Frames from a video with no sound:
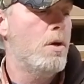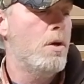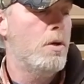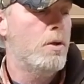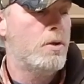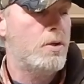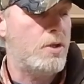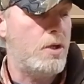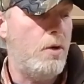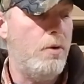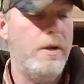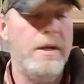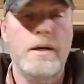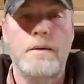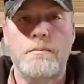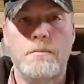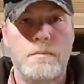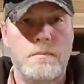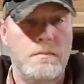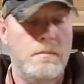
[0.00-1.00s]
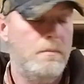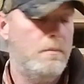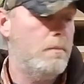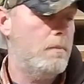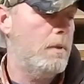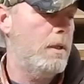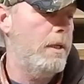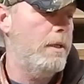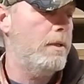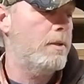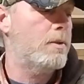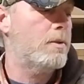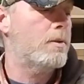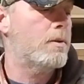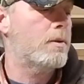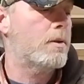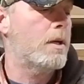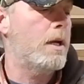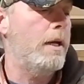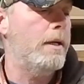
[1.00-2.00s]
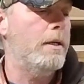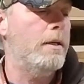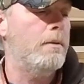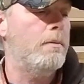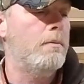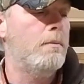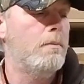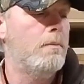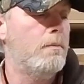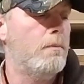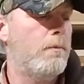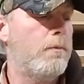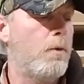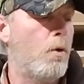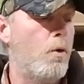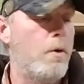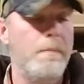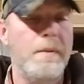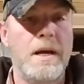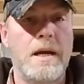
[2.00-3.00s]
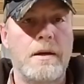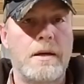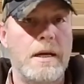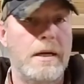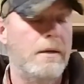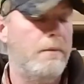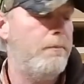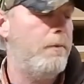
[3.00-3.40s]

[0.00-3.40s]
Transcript: Sodium. This kind of floored me. I kind of